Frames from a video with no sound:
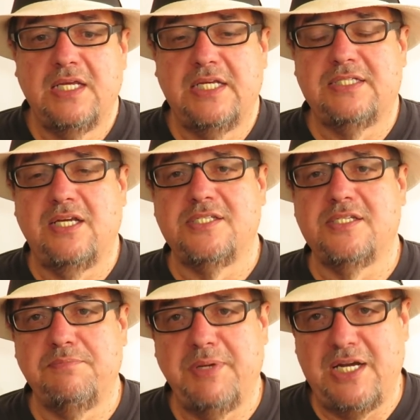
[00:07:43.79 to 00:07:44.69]
It
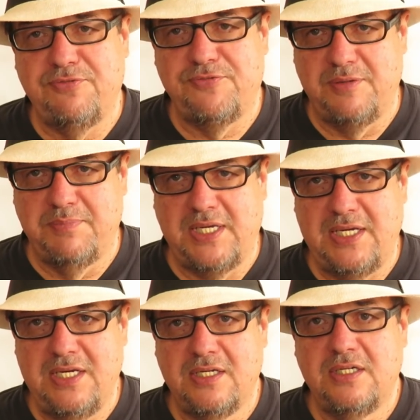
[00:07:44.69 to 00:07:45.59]
doesn't benefit
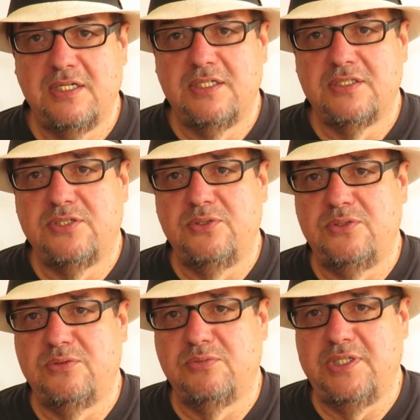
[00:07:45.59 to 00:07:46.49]
me
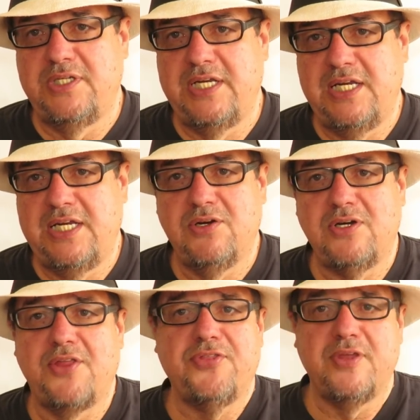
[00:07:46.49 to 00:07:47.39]
to really hear
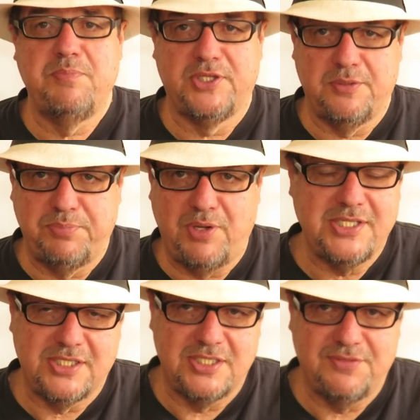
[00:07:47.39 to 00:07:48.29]
nothing but the
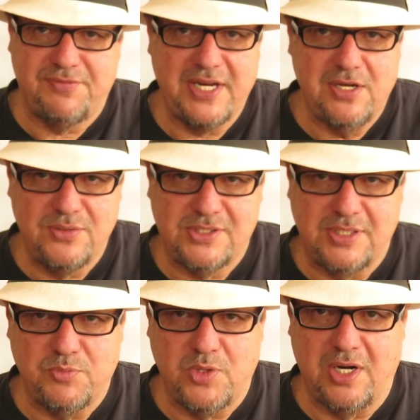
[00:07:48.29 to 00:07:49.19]
pluses if I go
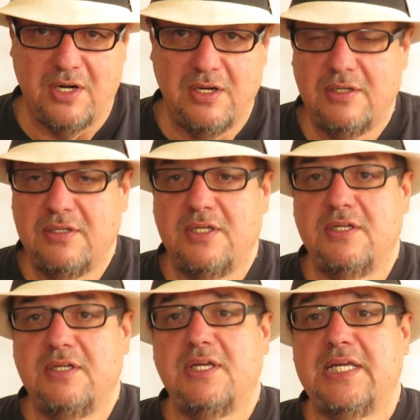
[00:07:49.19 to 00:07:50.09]
somewhere.
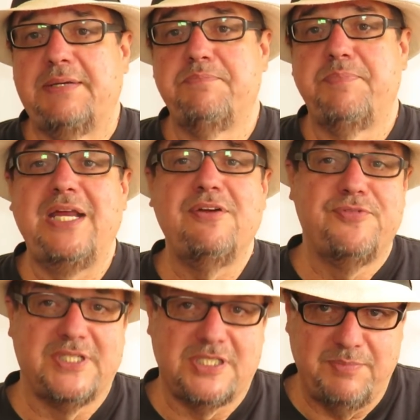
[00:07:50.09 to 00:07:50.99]
It
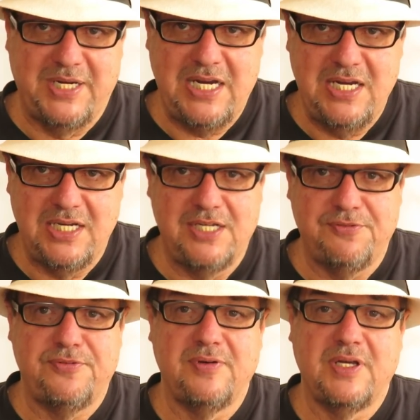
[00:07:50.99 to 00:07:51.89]
benefits me
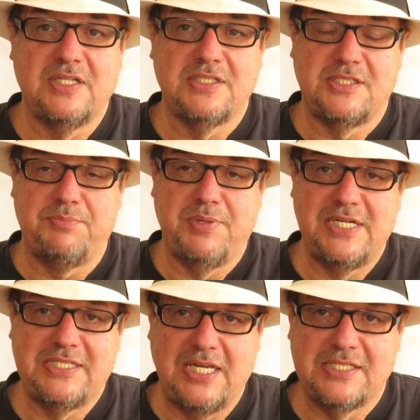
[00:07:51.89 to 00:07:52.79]
if
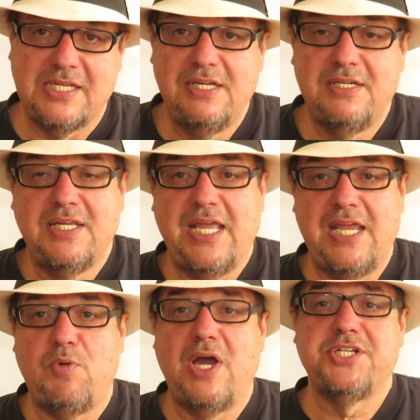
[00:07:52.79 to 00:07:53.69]
somebody says,
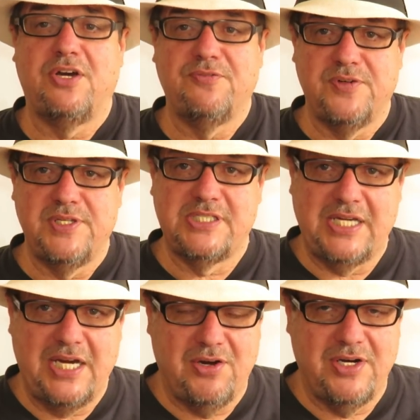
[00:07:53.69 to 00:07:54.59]
hey, watch out for
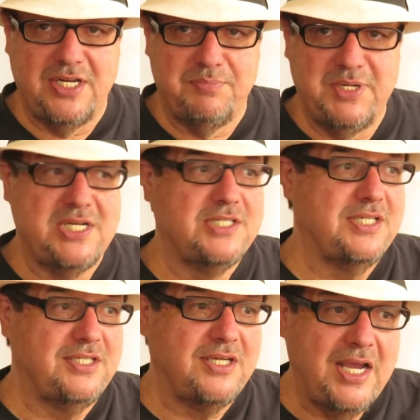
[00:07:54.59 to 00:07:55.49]
this area because
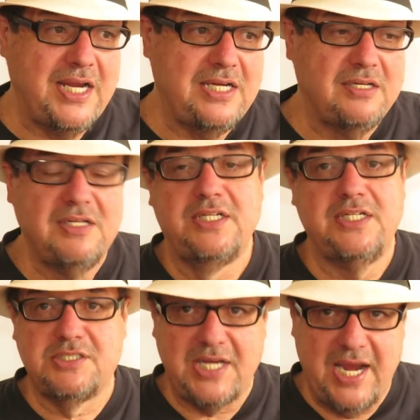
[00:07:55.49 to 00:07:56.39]
at night
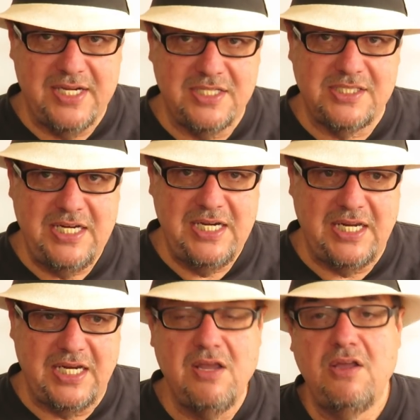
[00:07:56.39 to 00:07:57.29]
it's kind of
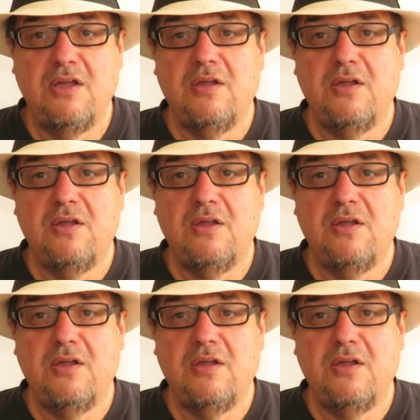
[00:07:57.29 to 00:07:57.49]
seedy.